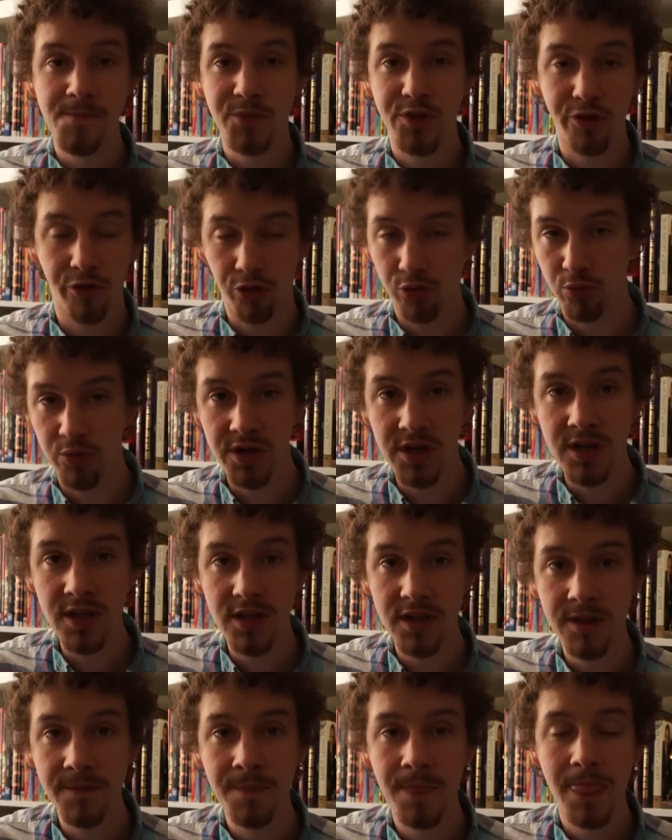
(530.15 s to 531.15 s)

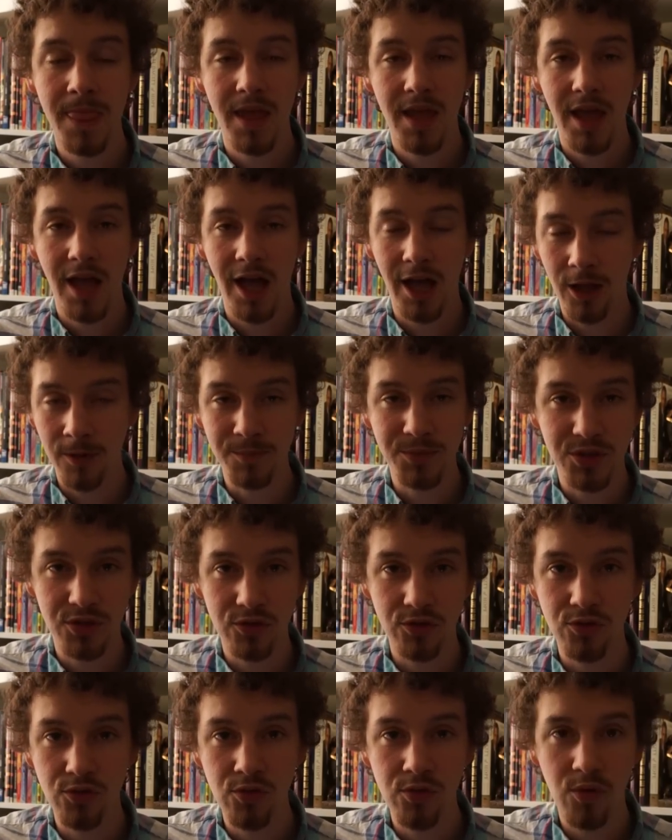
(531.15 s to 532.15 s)
3D helps
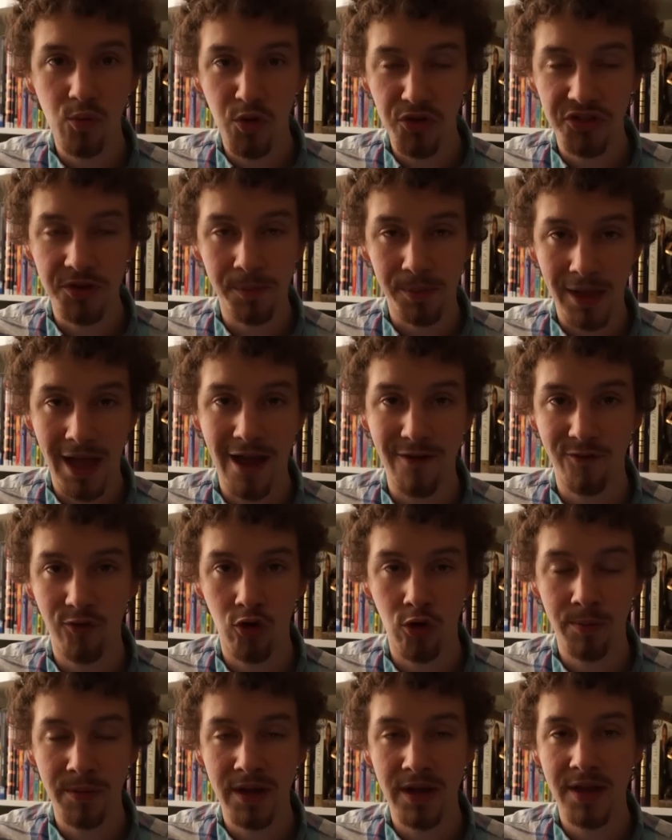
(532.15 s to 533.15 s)
you with the
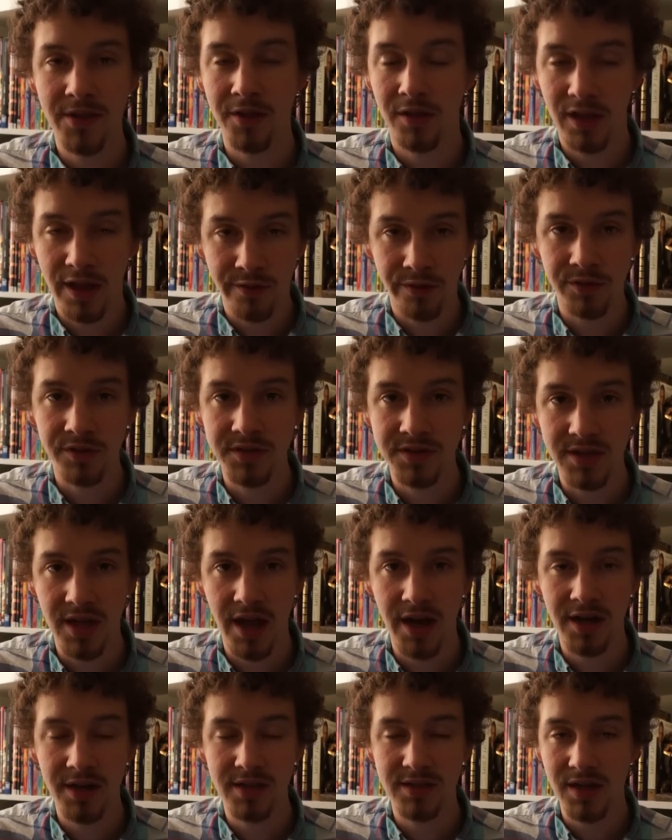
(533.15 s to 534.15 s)
platforming and the level
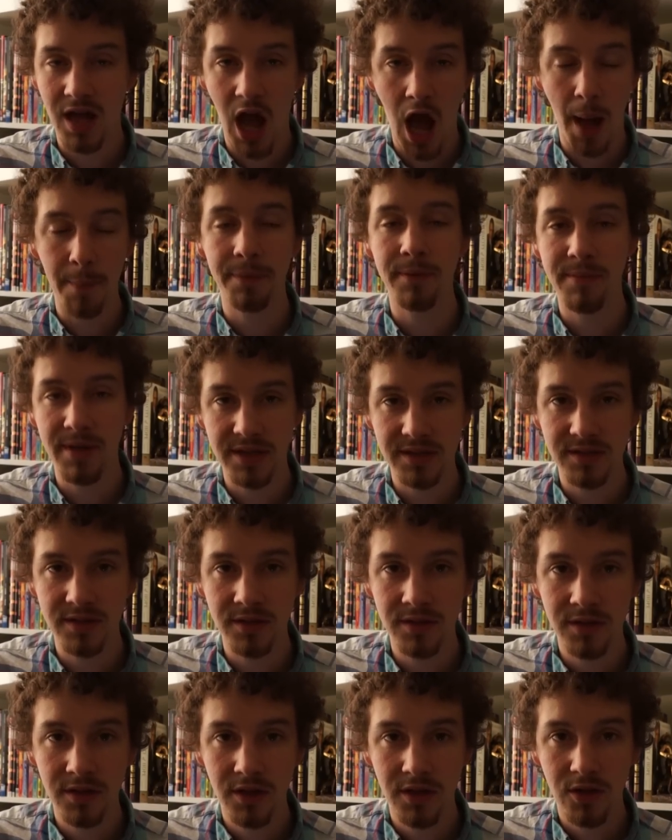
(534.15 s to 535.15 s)
design is
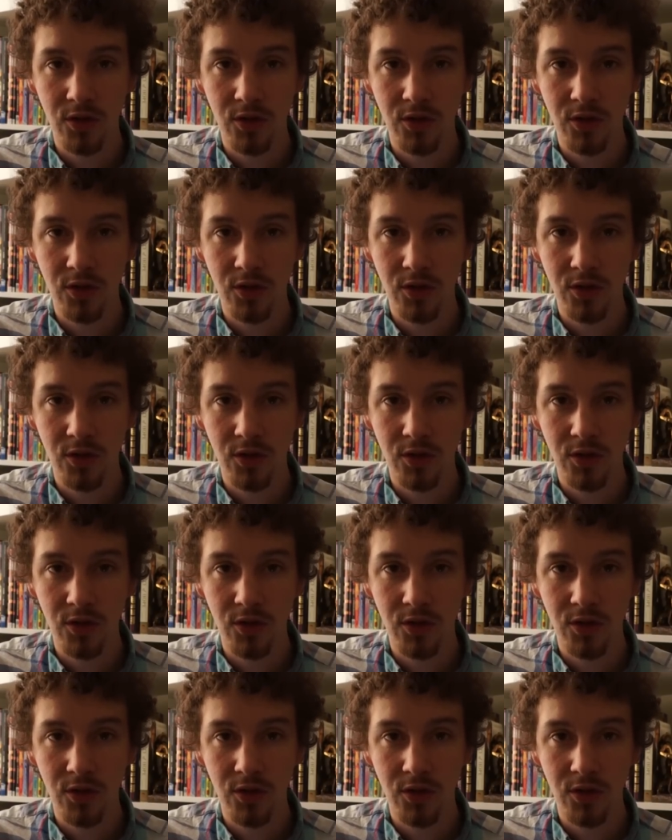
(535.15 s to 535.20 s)
complemented,